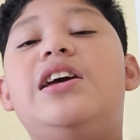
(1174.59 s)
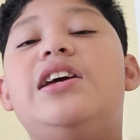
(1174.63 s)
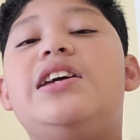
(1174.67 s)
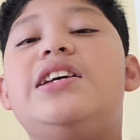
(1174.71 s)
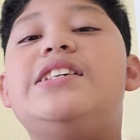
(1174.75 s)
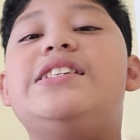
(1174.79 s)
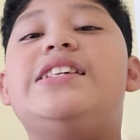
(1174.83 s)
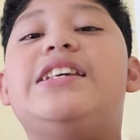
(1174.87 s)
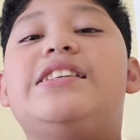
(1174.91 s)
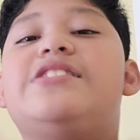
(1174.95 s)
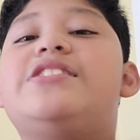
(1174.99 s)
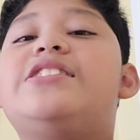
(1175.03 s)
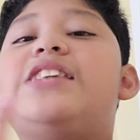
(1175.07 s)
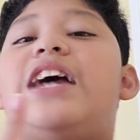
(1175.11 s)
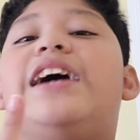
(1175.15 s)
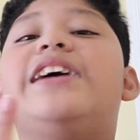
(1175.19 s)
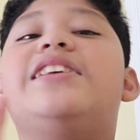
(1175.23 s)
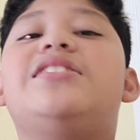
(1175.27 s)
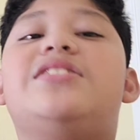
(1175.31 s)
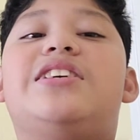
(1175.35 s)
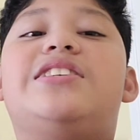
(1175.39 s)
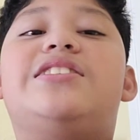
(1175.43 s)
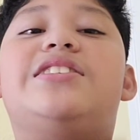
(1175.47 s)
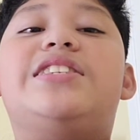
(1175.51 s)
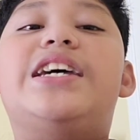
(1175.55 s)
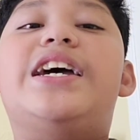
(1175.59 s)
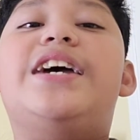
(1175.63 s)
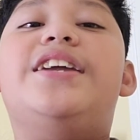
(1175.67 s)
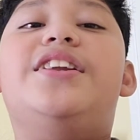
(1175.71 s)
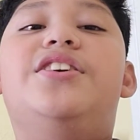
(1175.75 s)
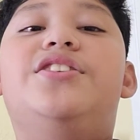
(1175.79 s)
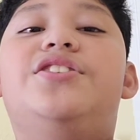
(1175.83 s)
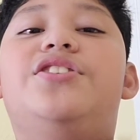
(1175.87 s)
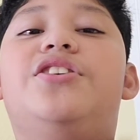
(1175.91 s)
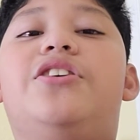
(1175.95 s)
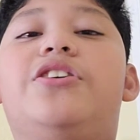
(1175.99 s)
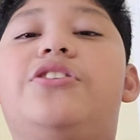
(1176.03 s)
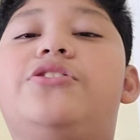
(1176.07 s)
He's a scientist and
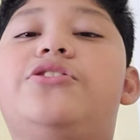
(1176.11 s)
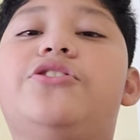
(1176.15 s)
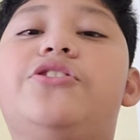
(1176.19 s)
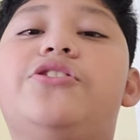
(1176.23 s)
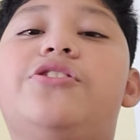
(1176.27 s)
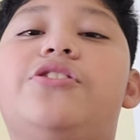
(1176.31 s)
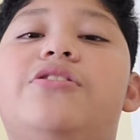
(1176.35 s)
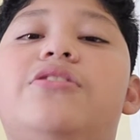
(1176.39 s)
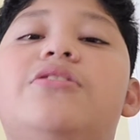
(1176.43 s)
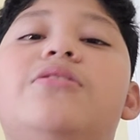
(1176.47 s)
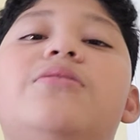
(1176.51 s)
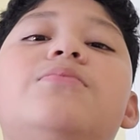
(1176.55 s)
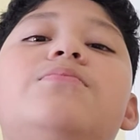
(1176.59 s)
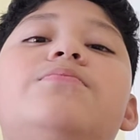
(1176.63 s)
a doctor.